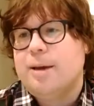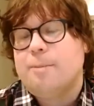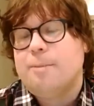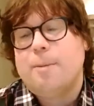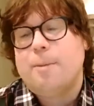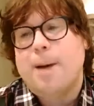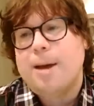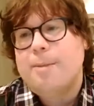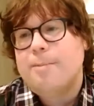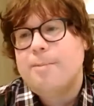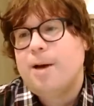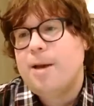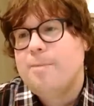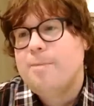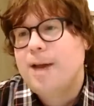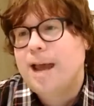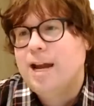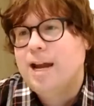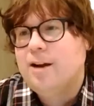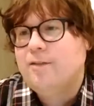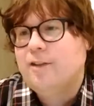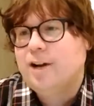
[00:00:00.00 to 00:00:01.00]
But my
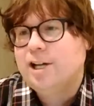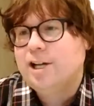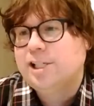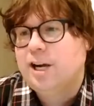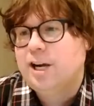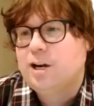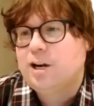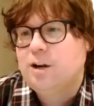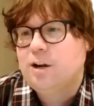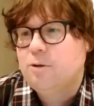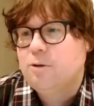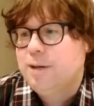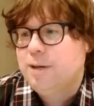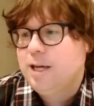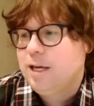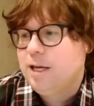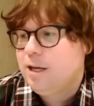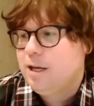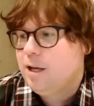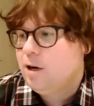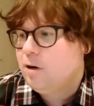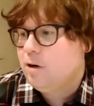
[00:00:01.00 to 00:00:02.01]
main advice, Erica, would be,
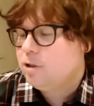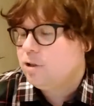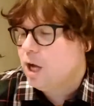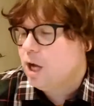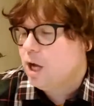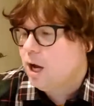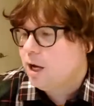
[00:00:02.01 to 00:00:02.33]
you know,